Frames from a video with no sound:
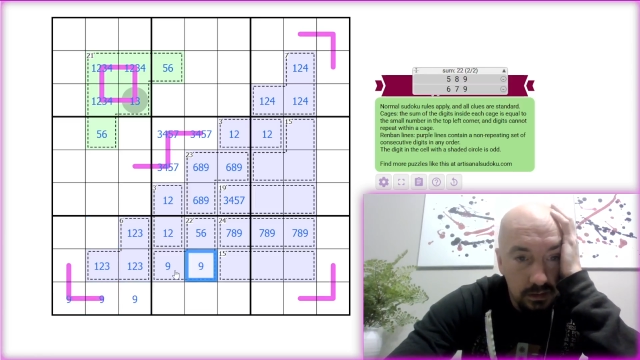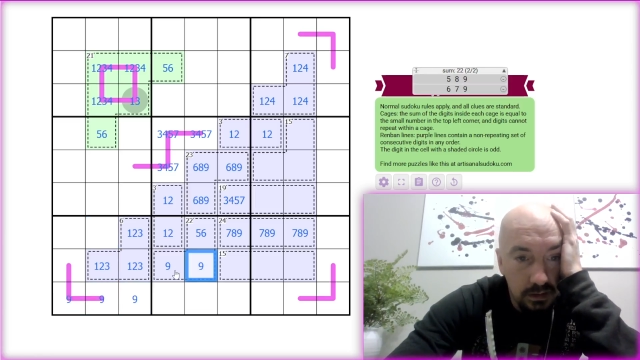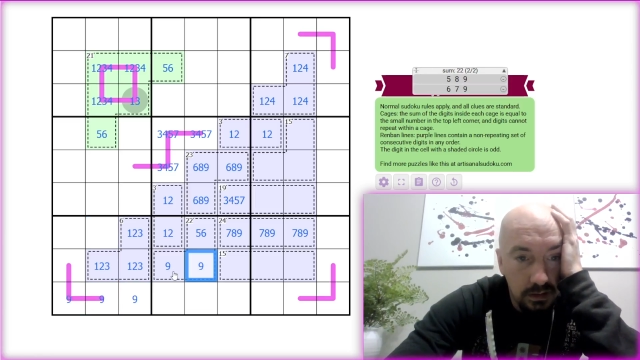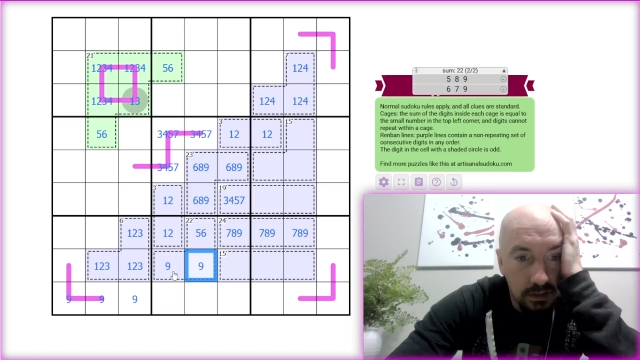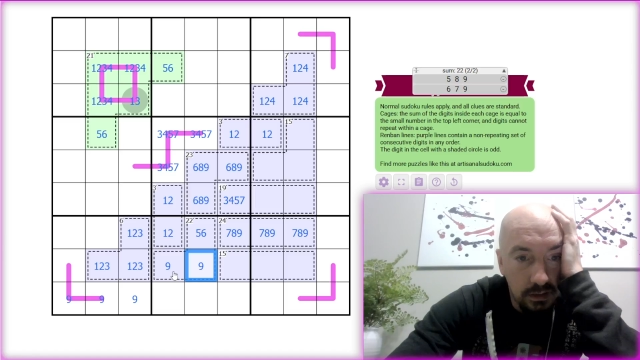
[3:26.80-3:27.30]

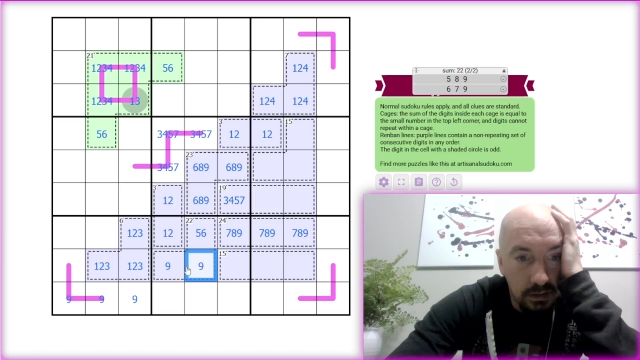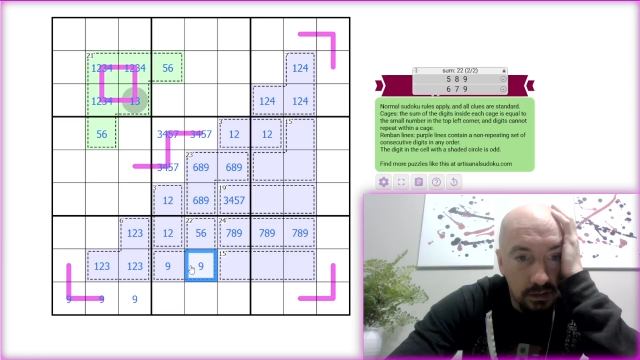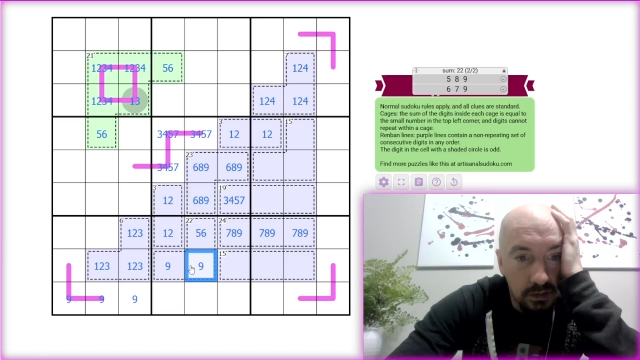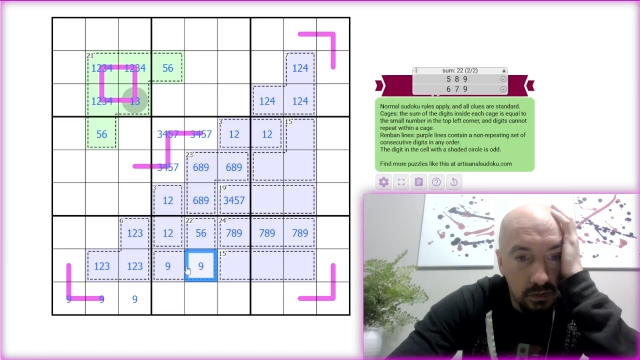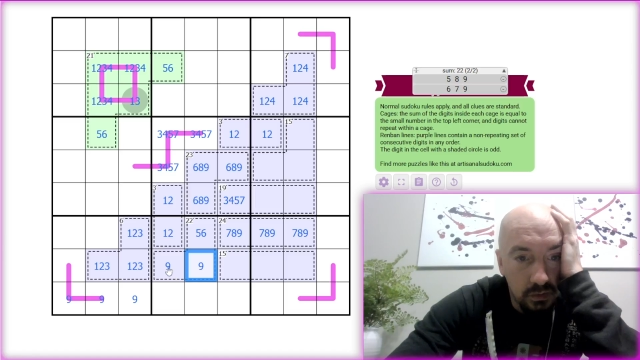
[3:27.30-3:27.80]
And then
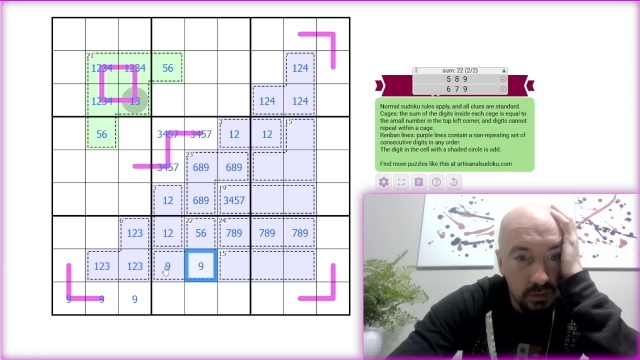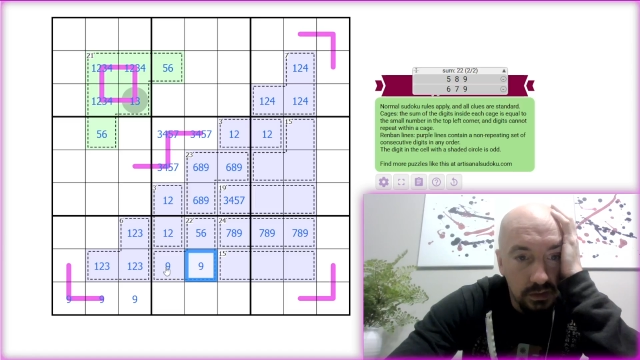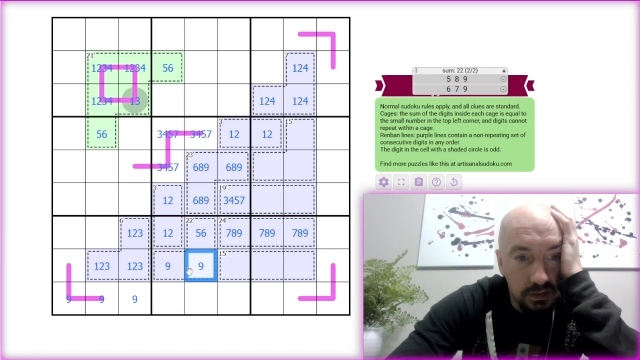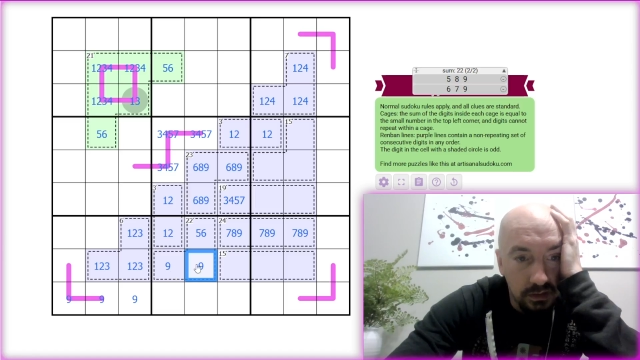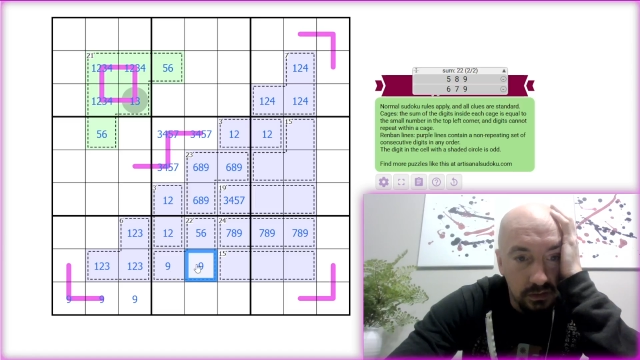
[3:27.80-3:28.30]
it goes with a
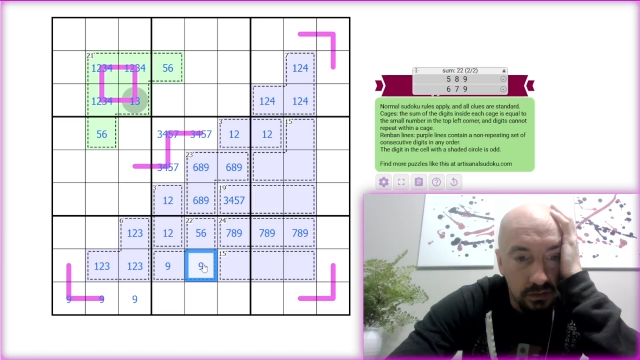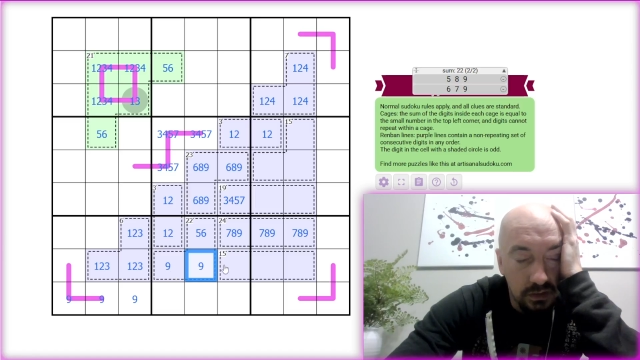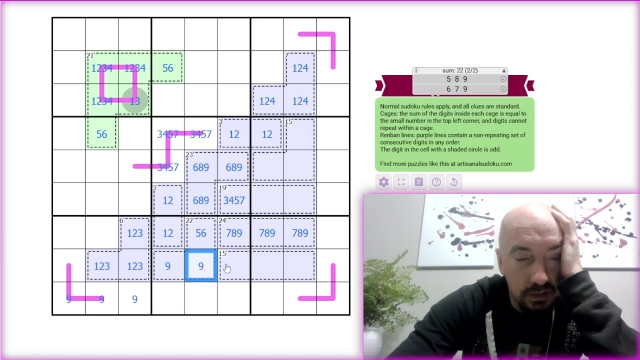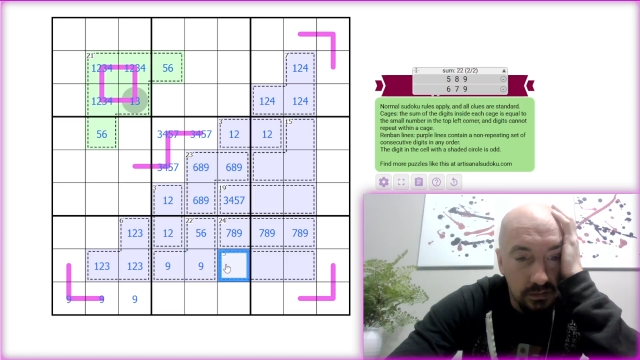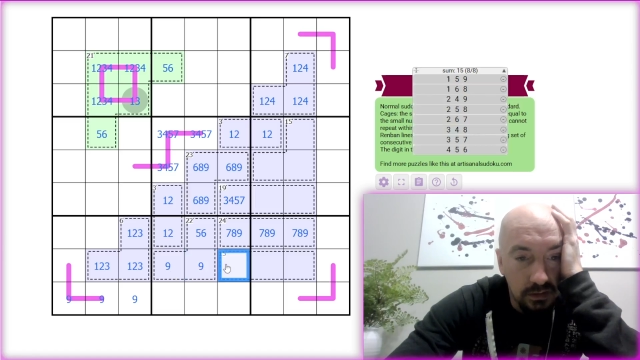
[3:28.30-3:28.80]
6 or
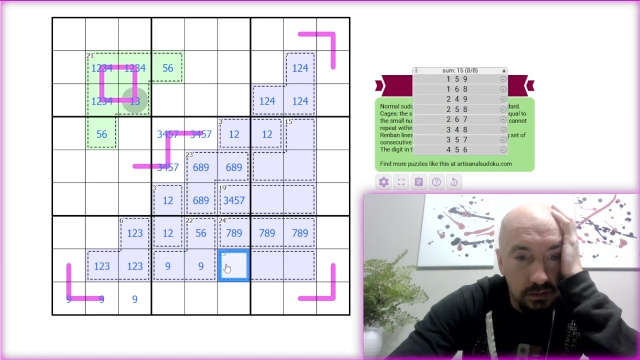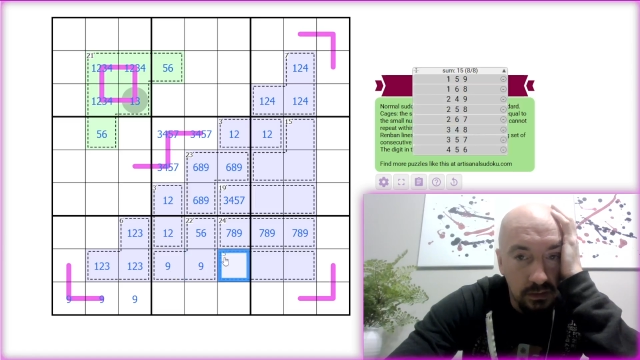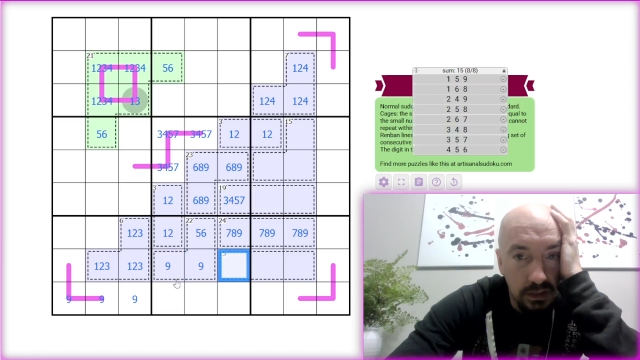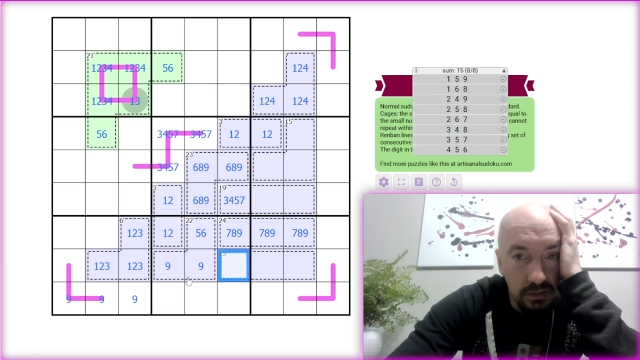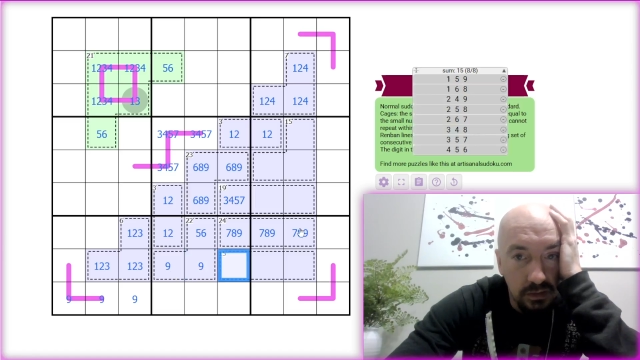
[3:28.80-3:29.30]
7.
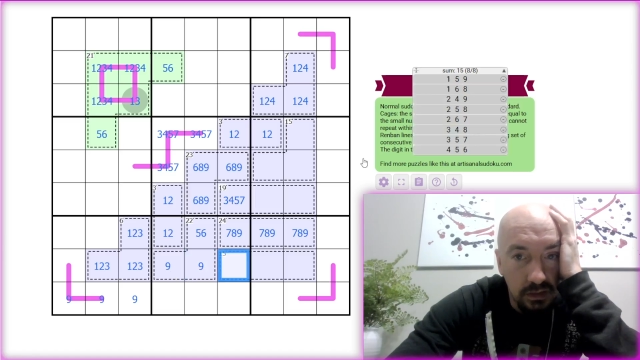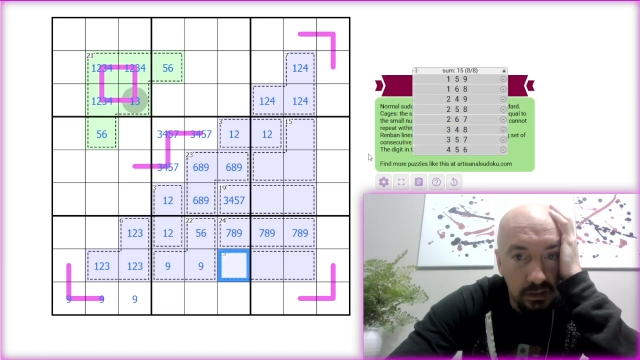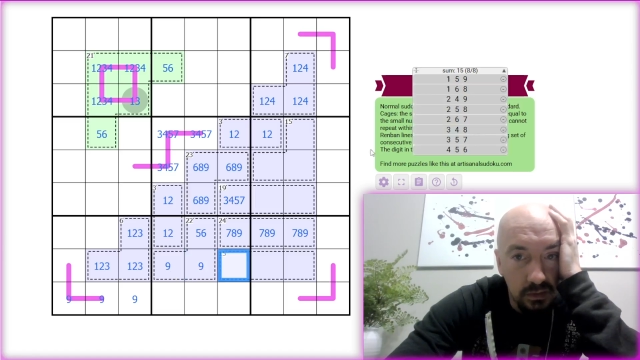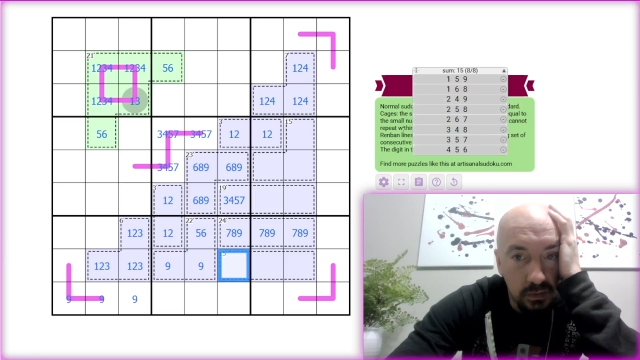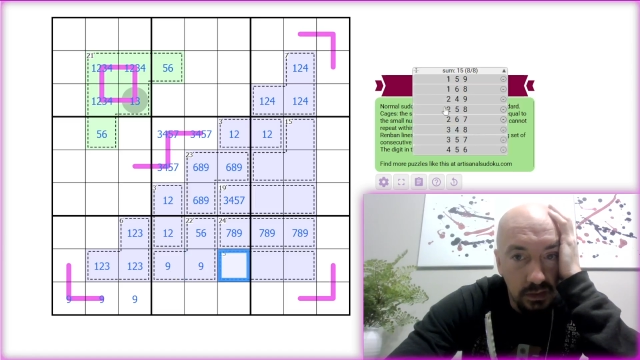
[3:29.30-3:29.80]
Okay, so then
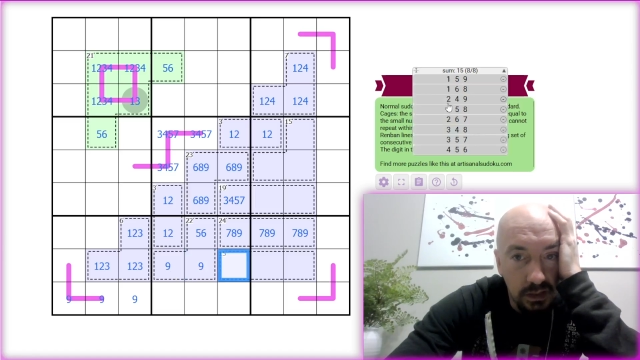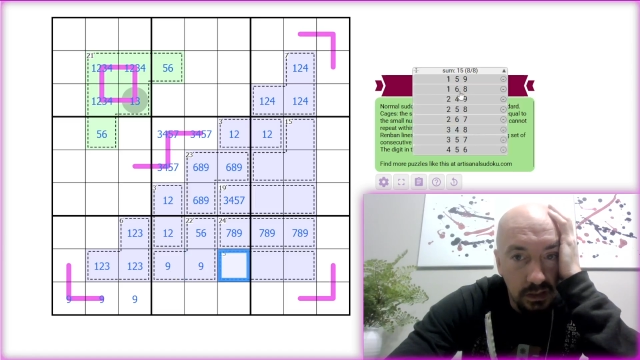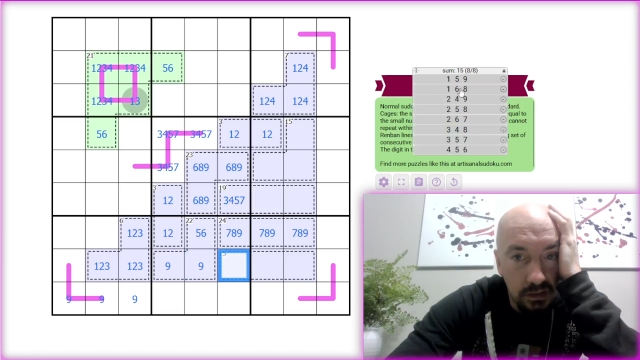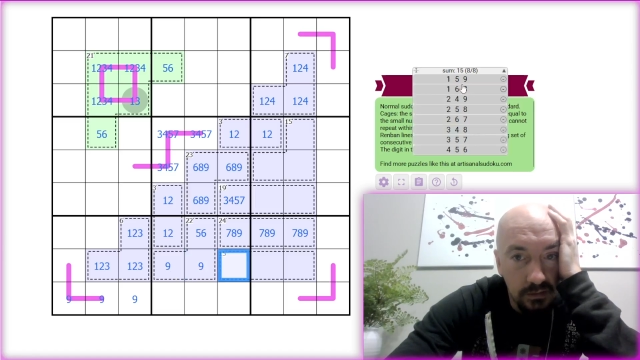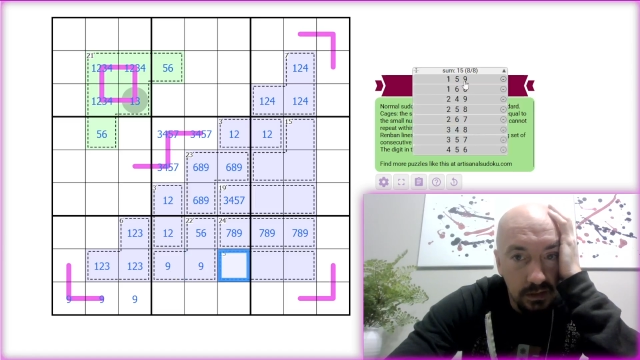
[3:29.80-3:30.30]
this one cannot
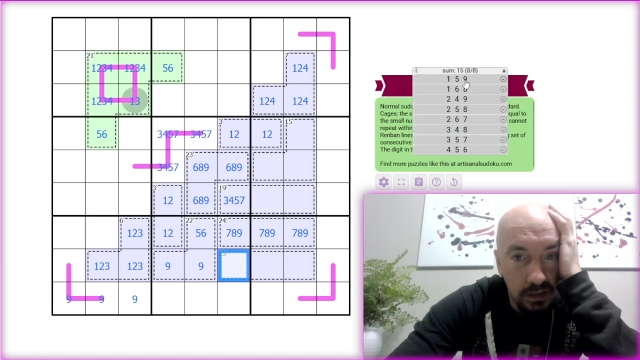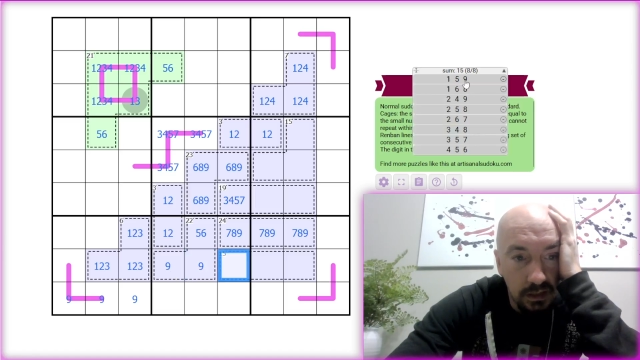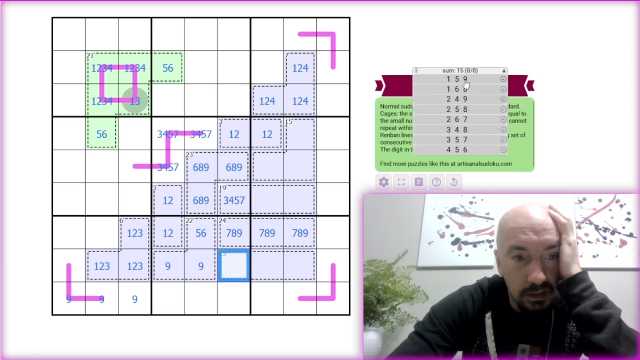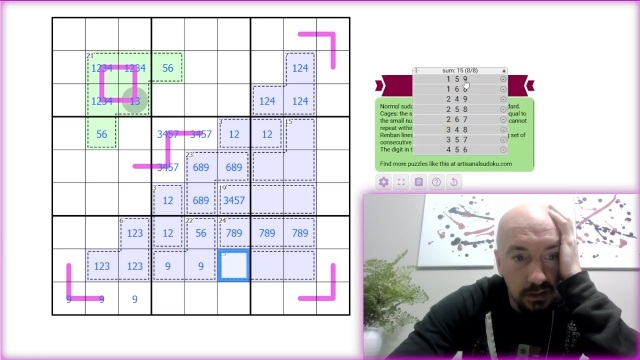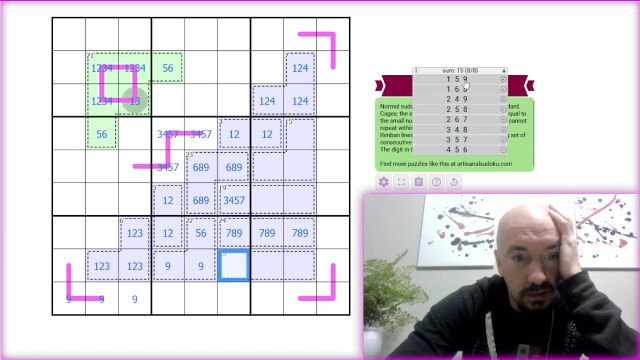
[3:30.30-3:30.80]
have a 9
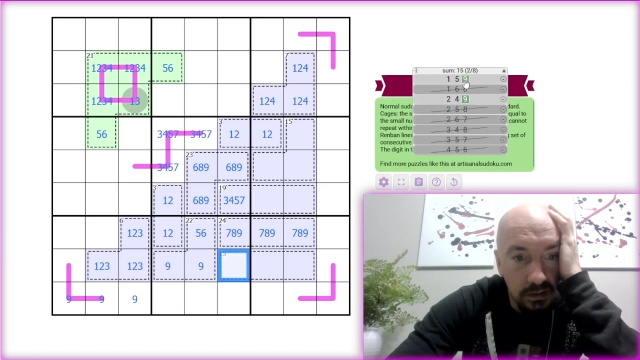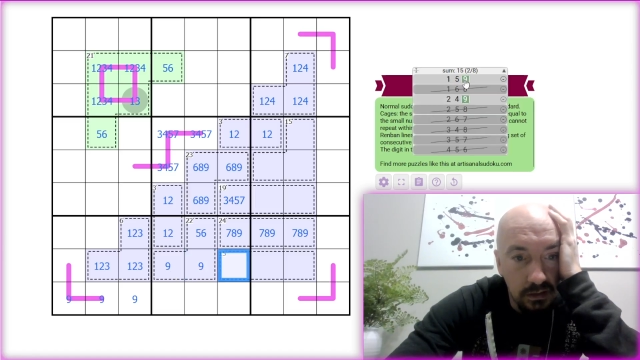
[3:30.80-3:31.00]
on it.